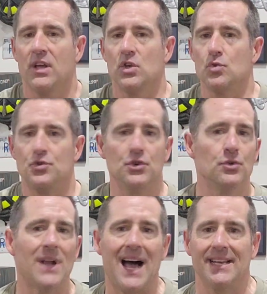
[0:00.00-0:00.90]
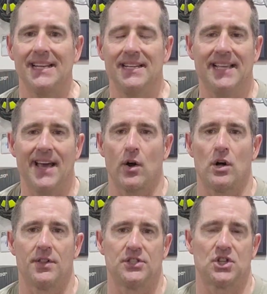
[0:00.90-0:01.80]
You do not need to get
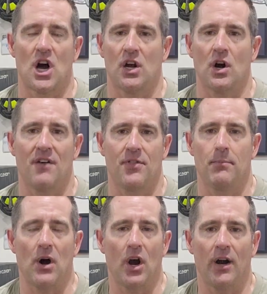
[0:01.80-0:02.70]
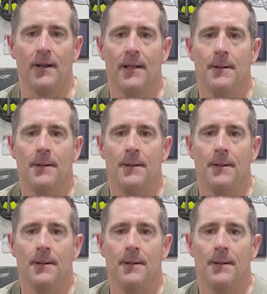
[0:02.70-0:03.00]
all the chalk off the bar.